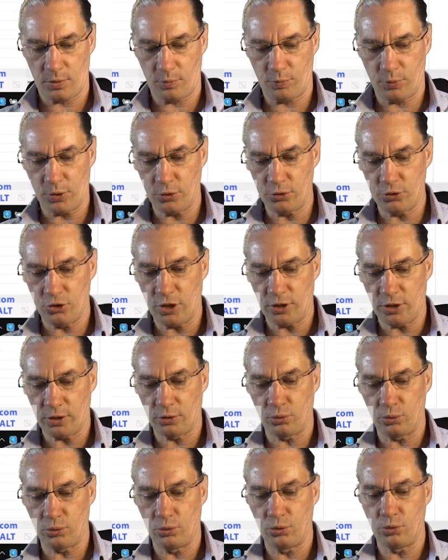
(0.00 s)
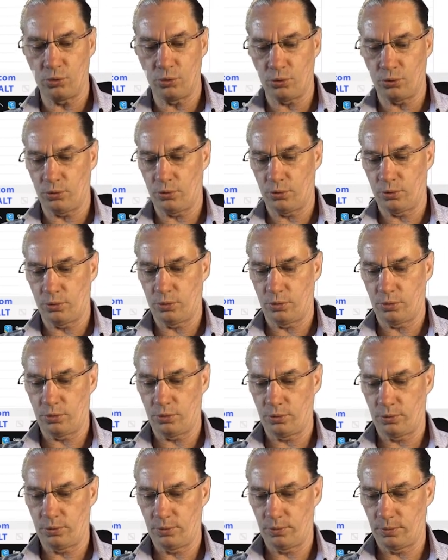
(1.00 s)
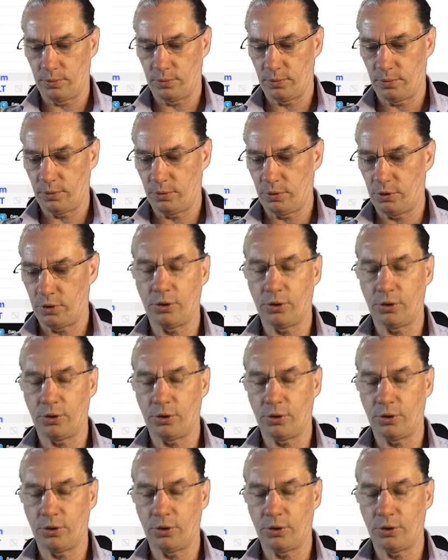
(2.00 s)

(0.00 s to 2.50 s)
project to do the